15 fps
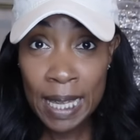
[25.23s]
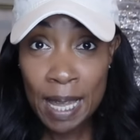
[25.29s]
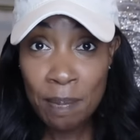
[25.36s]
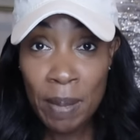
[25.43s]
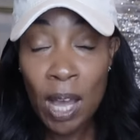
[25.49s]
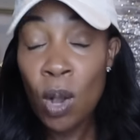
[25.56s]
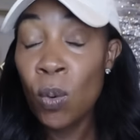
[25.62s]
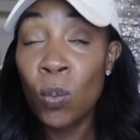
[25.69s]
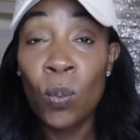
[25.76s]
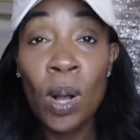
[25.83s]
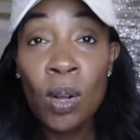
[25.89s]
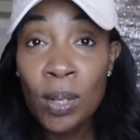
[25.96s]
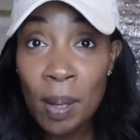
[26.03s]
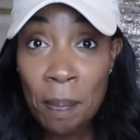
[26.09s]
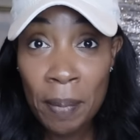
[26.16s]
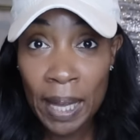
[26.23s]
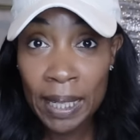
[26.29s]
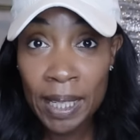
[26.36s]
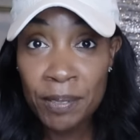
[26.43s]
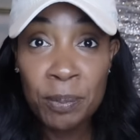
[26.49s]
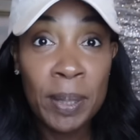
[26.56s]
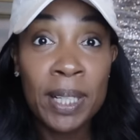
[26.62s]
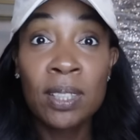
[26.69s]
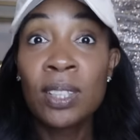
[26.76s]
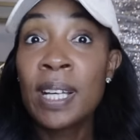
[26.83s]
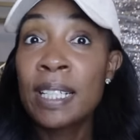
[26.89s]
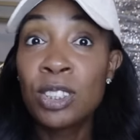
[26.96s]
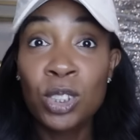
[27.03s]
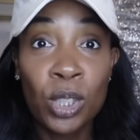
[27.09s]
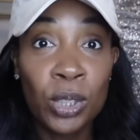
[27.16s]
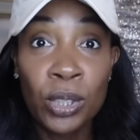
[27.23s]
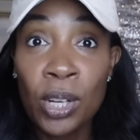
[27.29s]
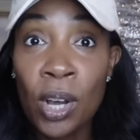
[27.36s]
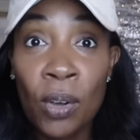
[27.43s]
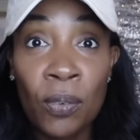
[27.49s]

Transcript: came out. Welcome back, everybody. Look, I started